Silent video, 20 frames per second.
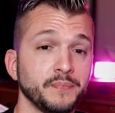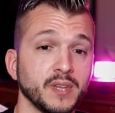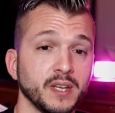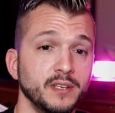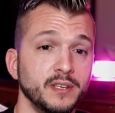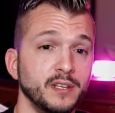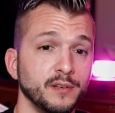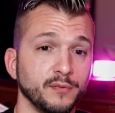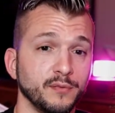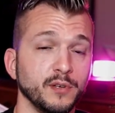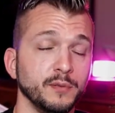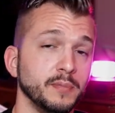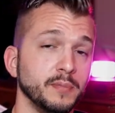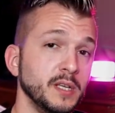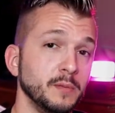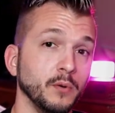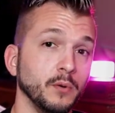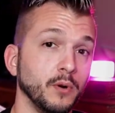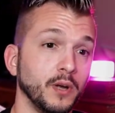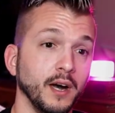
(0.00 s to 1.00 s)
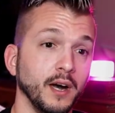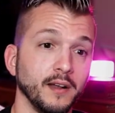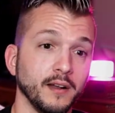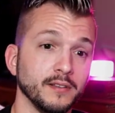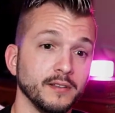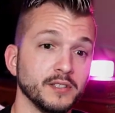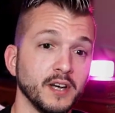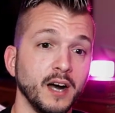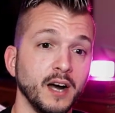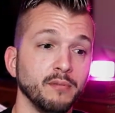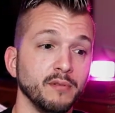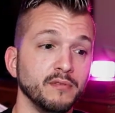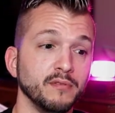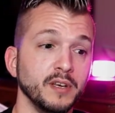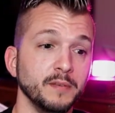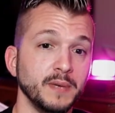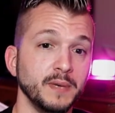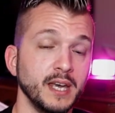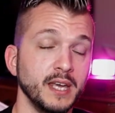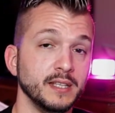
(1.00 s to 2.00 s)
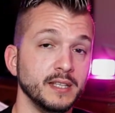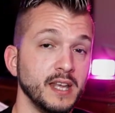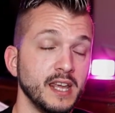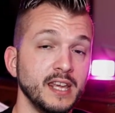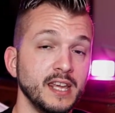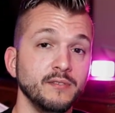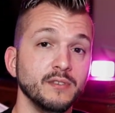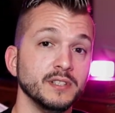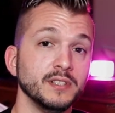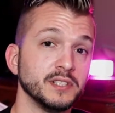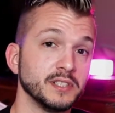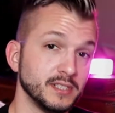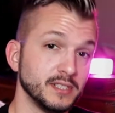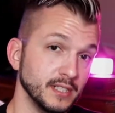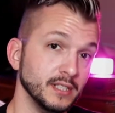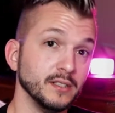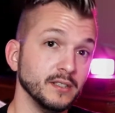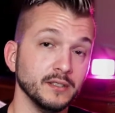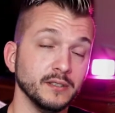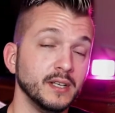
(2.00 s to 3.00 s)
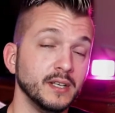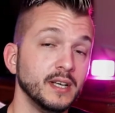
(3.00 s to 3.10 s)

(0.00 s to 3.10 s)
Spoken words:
different people got on top of him. And even still,